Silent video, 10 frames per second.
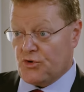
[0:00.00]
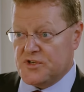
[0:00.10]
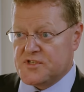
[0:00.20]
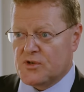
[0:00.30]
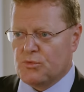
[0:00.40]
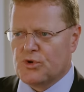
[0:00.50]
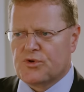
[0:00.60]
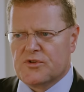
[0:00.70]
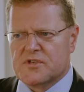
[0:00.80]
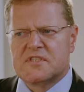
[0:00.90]
increasing. We
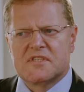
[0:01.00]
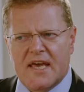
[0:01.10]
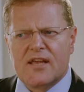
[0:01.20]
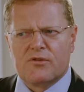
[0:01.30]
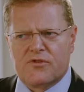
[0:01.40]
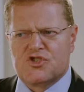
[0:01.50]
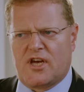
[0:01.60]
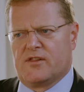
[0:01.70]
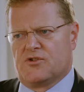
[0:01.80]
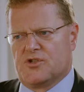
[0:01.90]
look at the scale of the
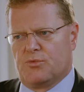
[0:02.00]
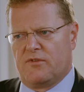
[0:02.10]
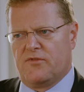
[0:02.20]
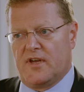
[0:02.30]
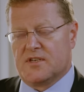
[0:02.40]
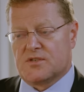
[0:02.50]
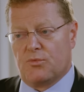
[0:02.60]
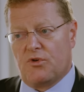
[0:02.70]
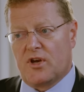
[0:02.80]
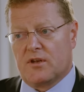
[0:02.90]
challenge that we face,
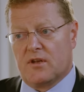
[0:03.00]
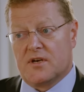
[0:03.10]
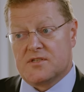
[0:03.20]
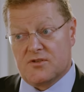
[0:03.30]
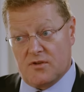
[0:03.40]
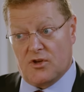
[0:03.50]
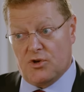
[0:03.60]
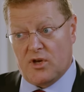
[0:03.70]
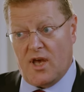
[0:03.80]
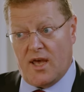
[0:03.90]
and we recognise that in
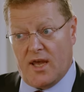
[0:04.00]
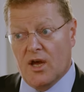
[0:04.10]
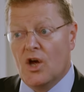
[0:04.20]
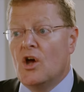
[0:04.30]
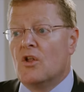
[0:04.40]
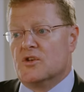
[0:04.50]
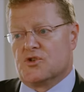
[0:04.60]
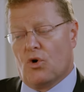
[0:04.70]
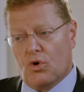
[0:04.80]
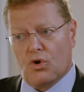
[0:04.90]
the UK,
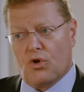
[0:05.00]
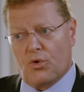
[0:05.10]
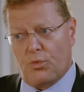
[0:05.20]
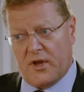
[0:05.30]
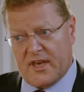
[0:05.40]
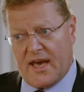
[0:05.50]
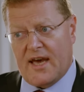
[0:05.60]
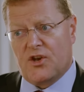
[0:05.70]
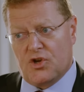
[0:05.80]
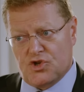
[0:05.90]
there's a whole lot that we
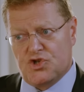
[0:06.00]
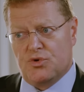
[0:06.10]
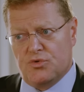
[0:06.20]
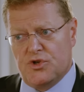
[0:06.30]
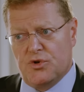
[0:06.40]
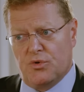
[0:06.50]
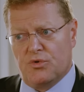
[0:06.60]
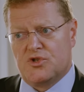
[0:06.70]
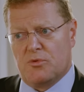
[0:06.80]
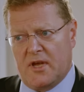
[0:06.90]
can and should
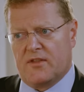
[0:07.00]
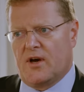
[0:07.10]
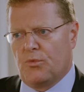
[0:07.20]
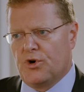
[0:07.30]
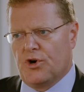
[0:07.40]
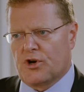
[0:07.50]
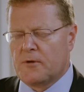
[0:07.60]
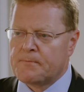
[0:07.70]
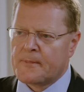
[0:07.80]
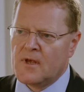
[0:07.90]
do to make that
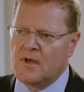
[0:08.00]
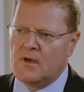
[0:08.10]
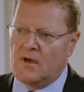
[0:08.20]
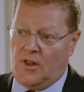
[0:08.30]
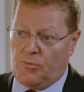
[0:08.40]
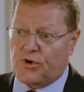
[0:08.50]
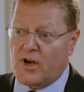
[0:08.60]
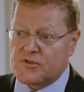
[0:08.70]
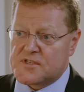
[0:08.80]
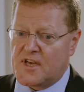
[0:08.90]
work. In the
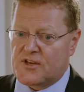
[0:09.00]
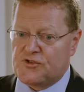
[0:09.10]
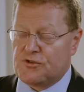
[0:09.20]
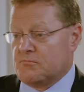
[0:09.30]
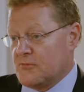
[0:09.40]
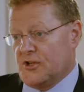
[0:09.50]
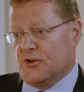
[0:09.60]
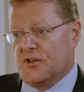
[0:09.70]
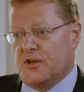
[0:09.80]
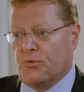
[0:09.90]
private sector,
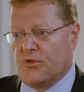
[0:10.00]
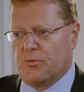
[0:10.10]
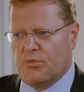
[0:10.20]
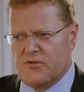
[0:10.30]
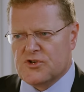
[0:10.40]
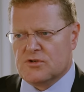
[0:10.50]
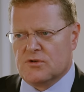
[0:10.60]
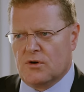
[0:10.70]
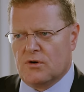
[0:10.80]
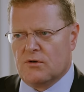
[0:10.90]
clearly with the
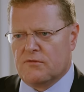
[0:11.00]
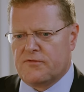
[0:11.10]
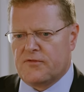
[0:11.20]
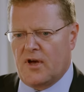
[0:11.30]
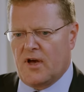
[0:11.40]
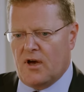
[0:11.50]
provision of